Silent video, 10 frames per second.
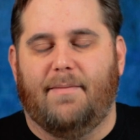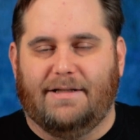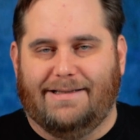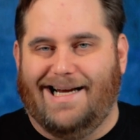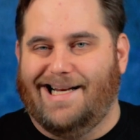how
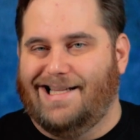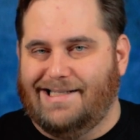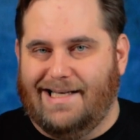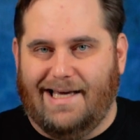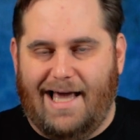much data
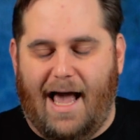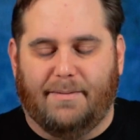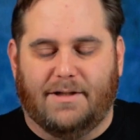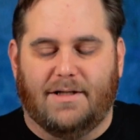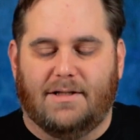this thing
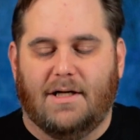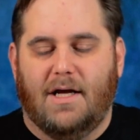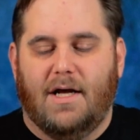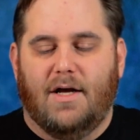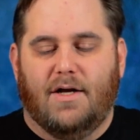captures.
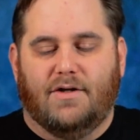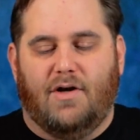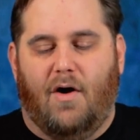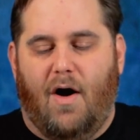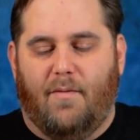
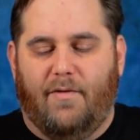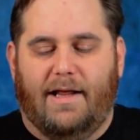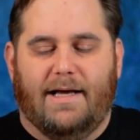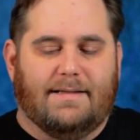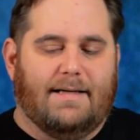So I'm
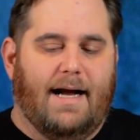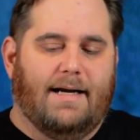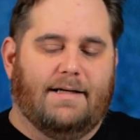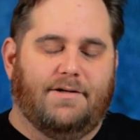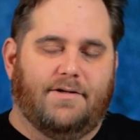really
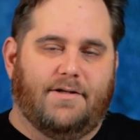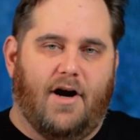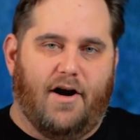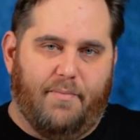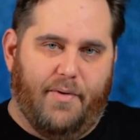excited to
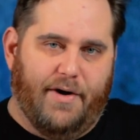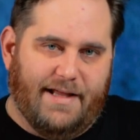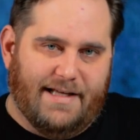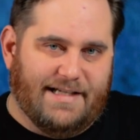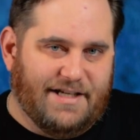start
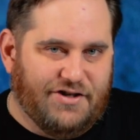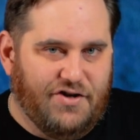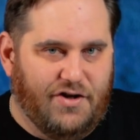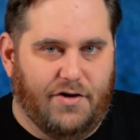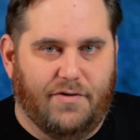putting this
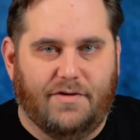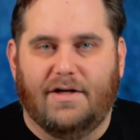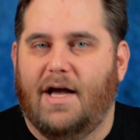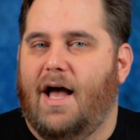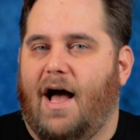into use.